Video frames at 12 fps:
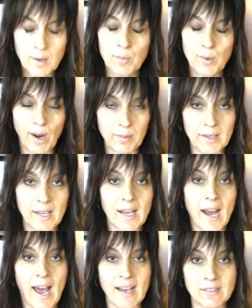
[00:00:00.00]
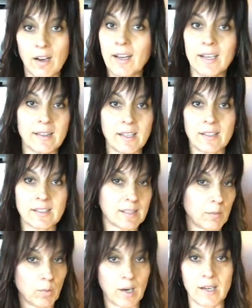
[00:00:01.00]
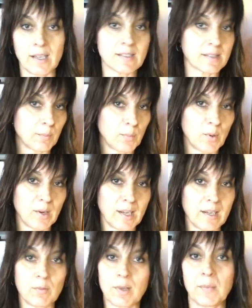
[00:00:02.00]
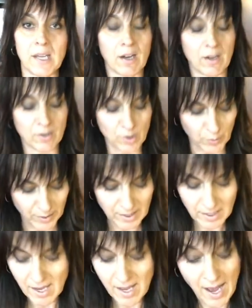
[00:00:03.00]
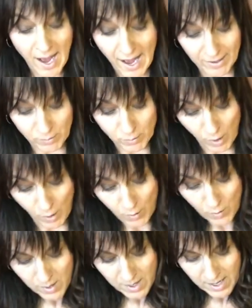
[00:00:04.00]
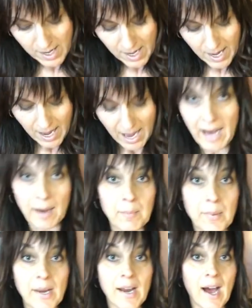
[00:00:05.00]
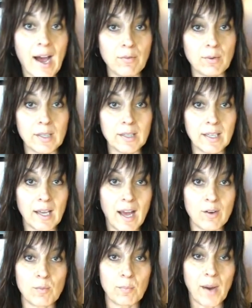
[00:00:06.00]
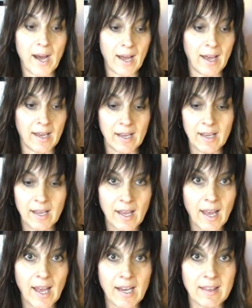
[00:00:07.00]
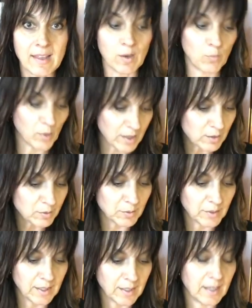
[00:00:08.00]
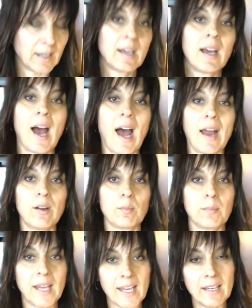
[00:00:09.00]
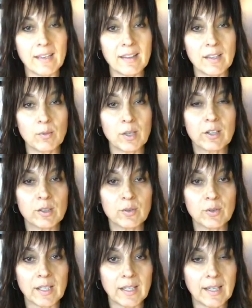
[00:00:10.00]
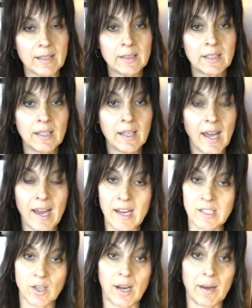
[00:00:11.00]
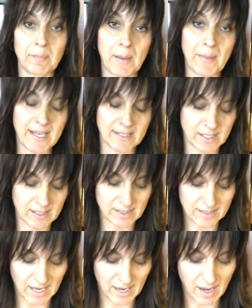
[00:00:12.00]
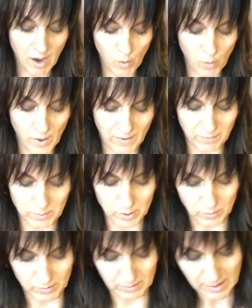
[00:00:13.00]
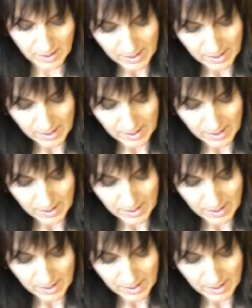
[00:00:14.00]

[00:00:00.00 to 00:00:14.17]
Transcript: Probably it has gone in there somewhere at some point with me not knowing. I don't know, but I don't buy anything with gluten in it. I don't make anything with gluten in it, and I try my best to stay away from gluten.